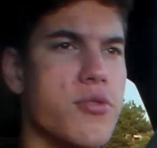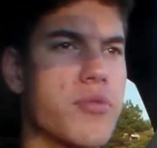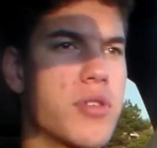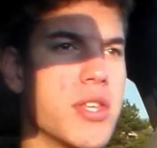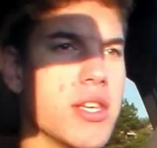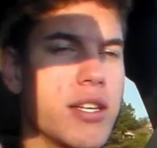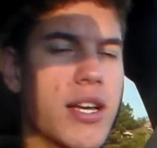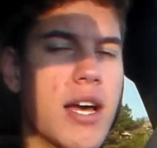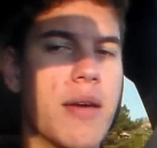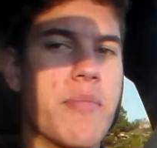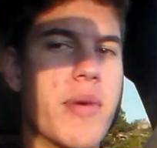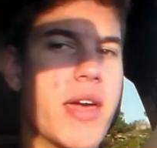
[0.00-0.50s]
you
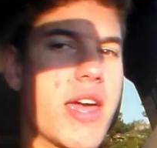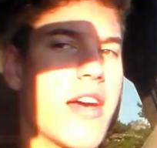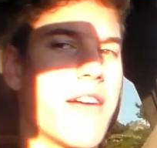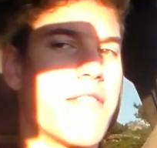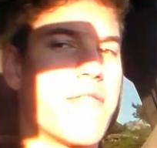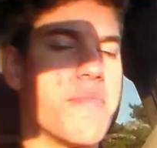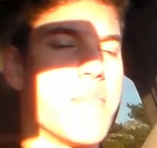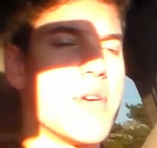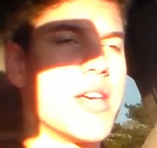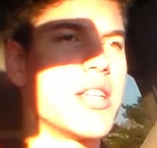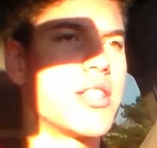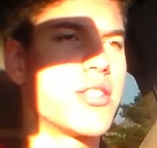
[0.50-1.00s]
think I may
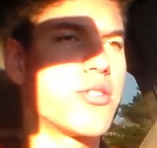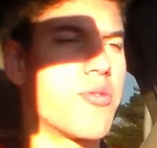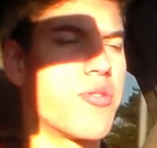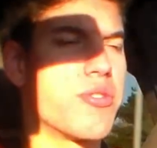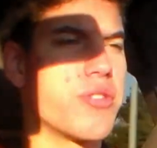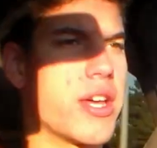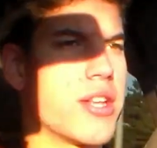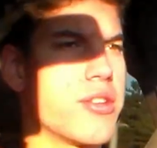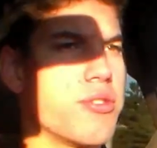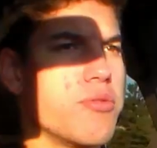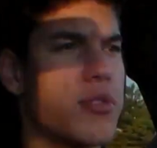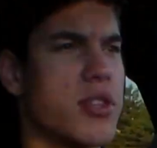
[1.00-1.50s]
have missed or
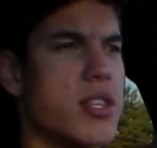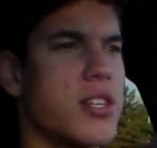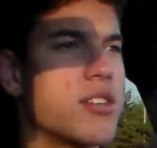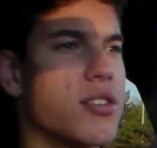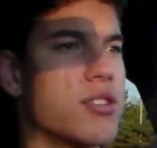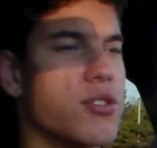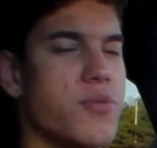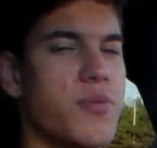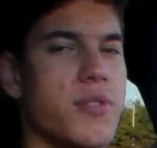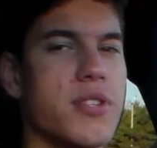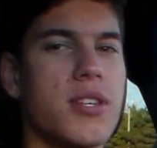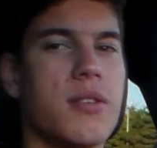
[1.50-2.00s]
that you think
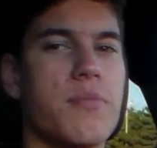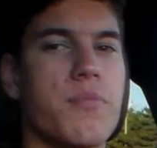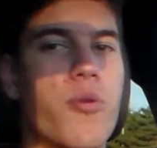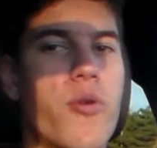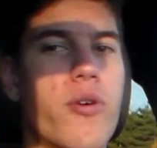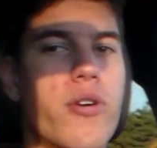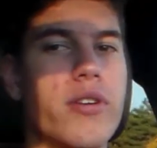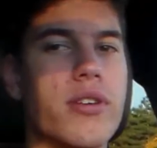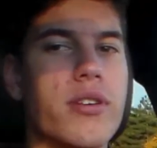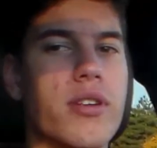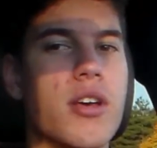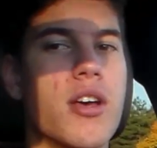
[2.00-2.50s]
is really
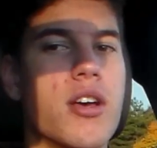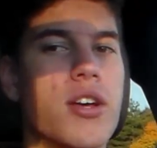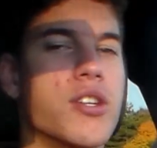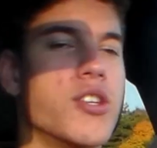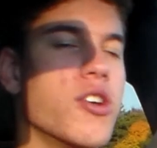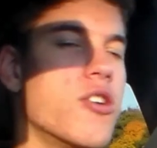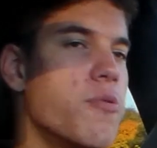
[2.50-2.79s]
important,